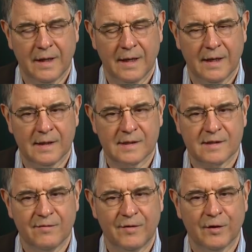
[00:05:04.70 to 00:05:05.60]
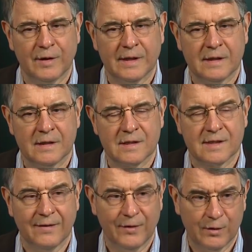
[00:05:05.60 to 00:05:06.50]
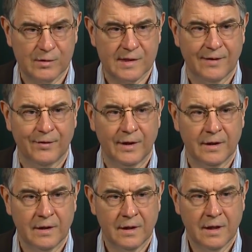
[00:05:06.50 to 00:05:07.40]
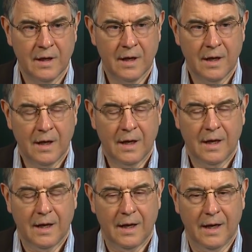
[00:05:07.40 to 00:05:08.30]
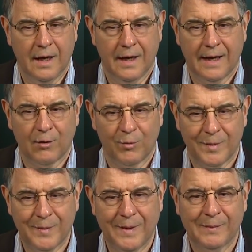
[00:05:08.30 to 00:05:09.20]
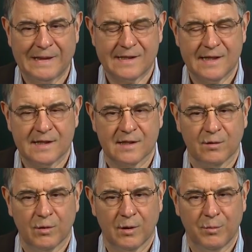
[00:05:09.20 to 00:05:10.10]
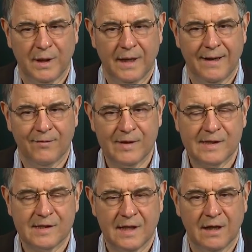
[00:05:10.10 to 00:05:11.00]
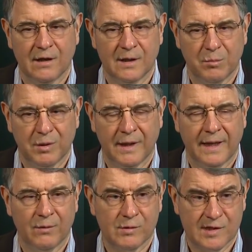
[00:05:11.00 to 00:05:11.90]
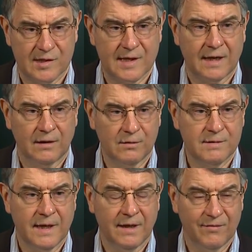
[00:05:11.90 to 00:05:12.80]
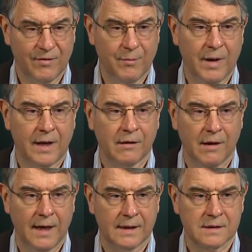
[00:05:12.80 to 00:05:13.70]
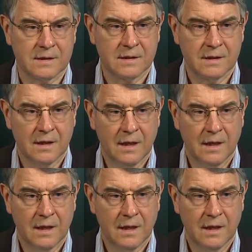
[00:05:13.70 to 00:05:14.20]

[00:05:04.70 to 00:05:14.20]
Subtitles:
a civilian 707, and I don't remember how many seats there were, but every seat on the plane was a second lieutenant from my class.